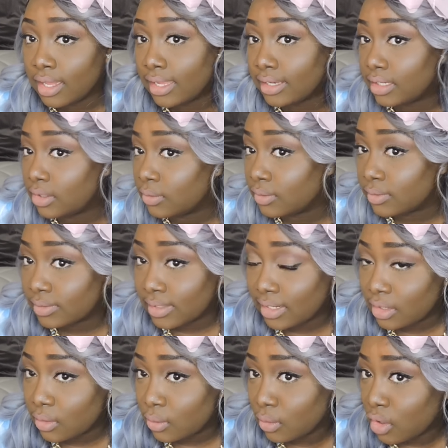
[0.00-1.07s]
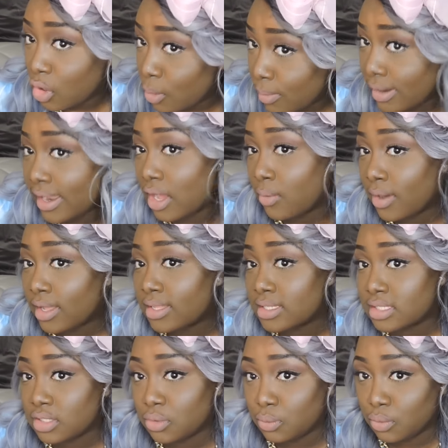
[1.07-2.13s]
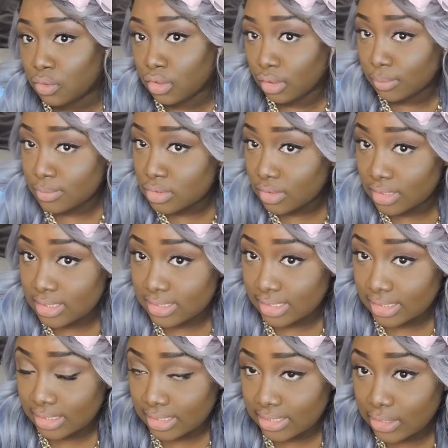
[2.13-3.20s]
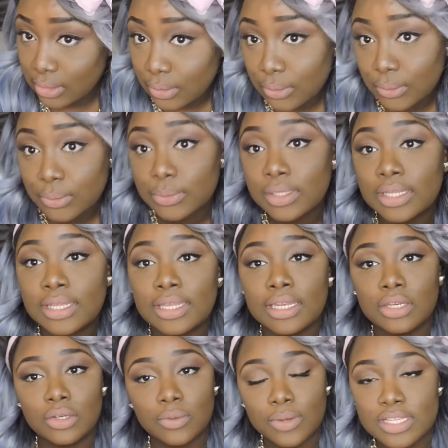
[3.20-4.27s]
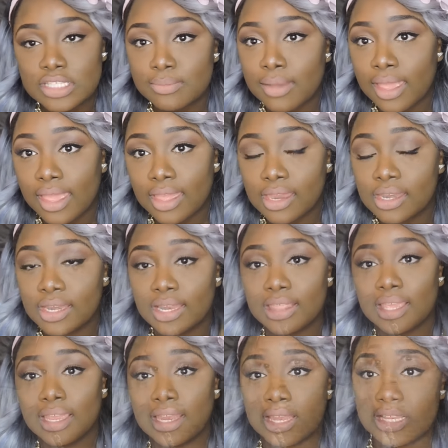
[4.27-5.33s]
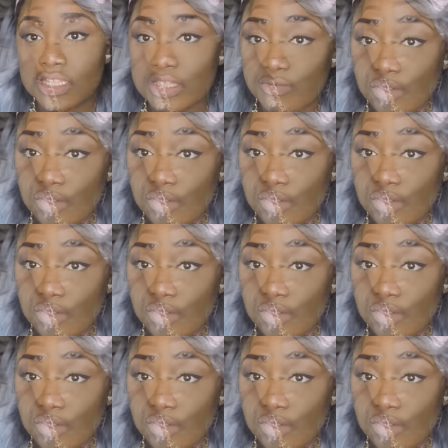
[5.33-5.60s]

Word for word: I don't I don't comb it out while it's still warm, so I just let it get cold and do the rest of my head. And at the end, I just